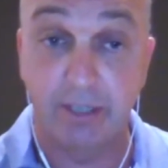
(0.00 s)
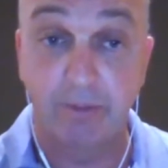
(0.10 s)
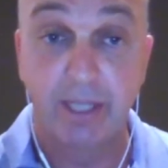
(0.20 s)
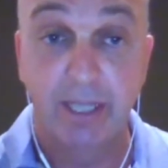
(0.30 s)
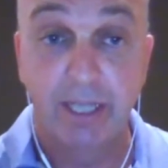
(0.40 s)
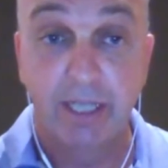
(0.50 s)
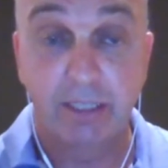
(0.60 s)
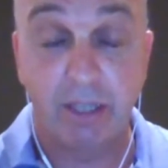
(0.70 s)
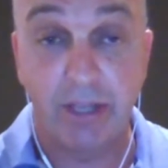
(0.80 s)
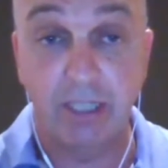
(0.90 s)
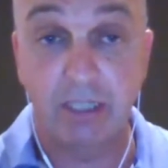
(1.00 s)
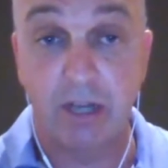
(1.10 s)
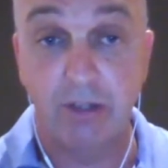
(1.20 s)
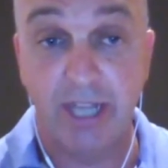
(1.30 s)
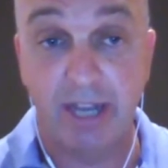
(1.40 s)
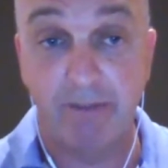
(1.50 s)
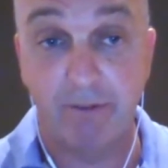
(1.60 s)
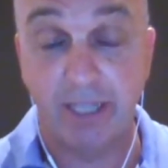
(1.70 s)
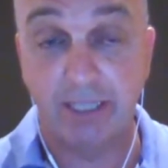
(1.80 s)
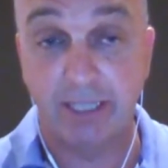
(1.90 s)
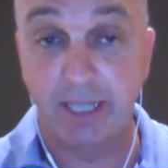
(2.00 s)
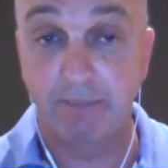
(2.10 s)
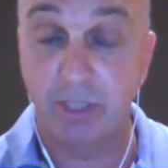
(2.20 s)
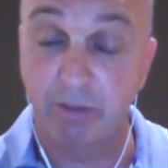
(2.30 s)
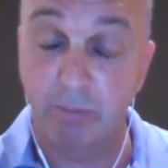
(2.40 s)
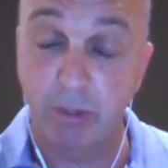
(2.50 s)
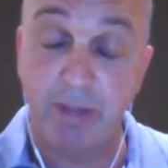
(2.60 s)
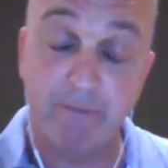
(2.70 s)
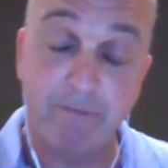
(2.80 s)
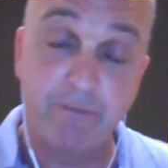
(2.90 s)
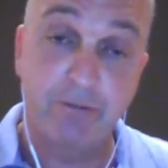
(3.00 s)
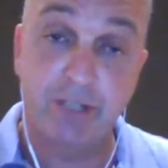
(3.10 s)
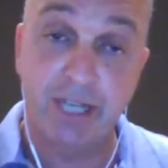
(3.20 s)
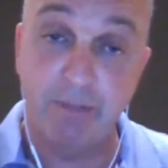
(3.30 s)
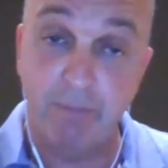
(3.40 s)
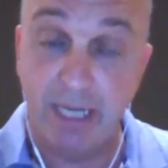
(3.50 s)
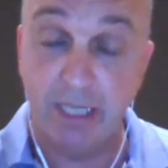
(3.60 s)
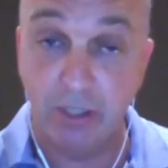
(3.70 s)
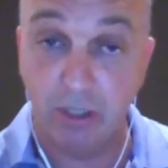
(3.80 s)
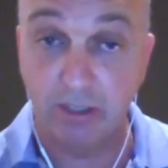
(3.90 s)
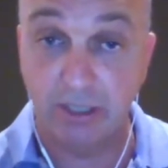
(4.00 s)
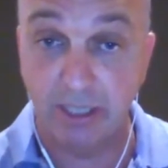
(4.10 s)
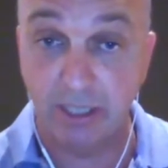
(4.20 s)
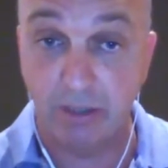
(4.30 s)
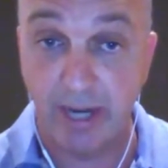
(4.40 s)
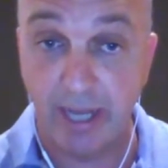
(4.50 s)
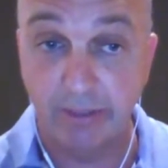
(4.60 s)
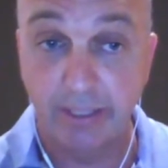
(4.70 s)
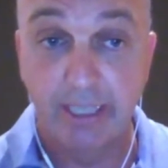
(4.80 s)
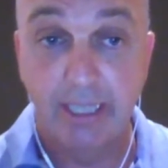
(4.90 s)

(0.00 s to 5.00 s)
So things slowed down for us there. So we put about $15 million in the ground.